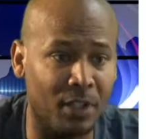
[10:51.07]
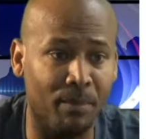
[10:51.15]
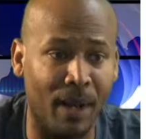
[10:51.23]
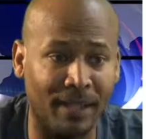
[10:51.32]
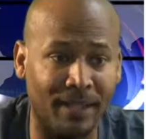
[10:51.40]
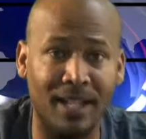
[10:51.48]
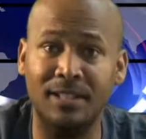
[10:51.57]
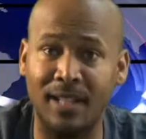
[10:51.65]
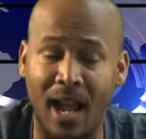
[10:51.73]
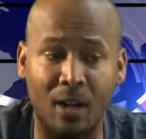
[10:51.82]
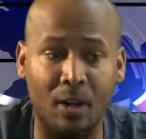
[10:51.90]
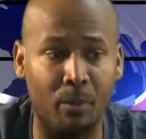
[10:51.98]
about that
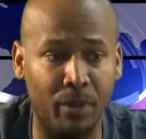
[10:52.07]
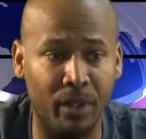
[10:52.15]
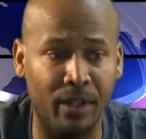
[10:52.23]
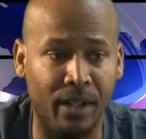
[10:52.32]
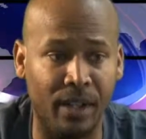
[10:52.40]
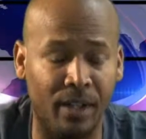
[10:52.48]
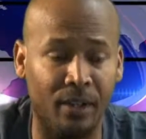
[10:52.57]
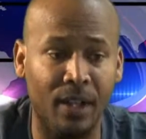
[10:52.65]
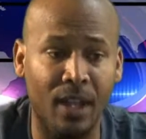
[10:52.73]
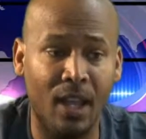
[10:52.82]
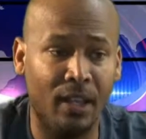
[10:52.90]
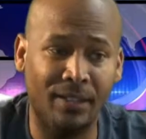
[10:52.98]
stock will put it here.
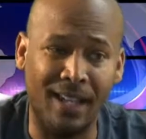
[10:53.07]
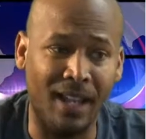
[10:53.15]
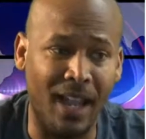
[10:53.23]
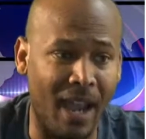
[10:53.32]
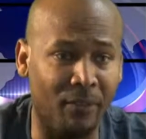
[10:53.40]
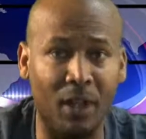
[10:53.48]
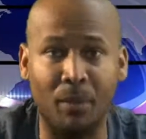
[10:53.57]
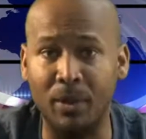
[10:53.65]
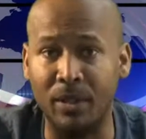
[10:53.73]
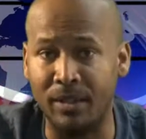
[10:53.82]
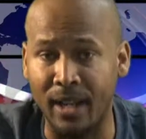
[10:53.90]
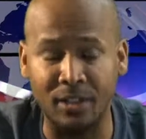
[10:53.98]
They have their
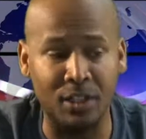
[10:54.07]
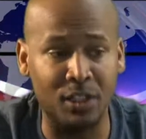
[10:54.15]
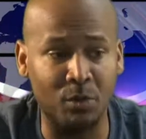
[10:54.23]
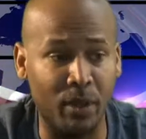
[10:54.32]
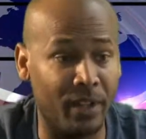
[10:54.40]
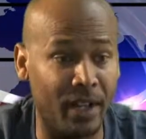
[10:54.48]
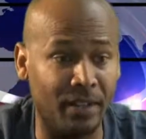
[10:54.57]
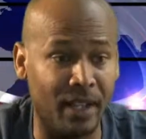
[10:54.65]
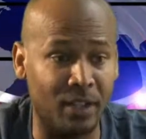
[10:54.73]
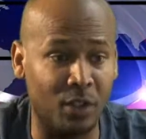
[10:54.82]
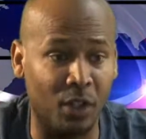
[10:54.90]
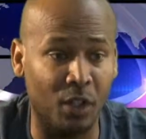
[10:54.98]
predictions, whether they
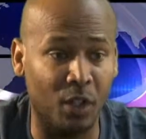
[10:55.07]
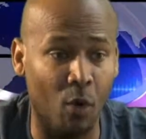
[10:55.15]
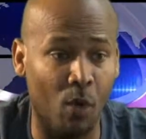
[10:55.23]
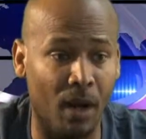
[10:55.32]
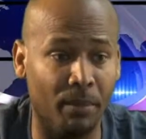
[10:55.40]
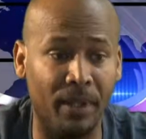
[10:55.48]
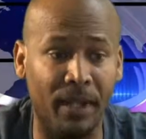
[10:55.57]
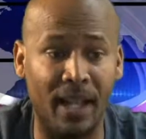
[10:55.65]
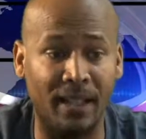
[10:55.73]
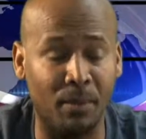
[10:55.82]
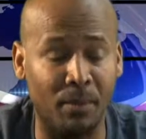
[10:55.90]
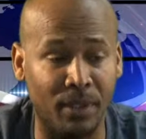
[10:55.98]
think it's going to go up. They
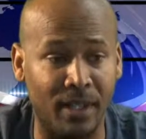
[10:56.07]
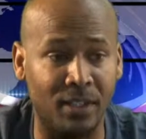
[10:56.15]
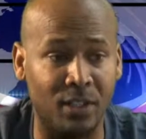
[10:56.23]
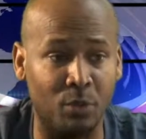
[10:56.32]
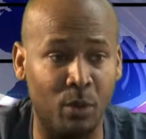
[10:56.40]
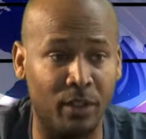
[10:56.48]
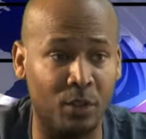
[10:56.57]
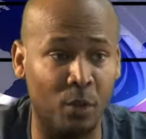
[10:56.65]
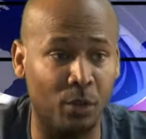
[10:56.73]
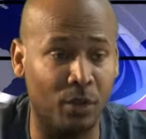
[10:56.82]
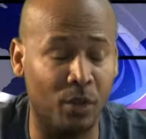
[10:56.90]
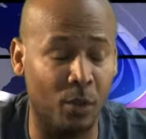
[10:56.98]
got their predictions, whether it's going to go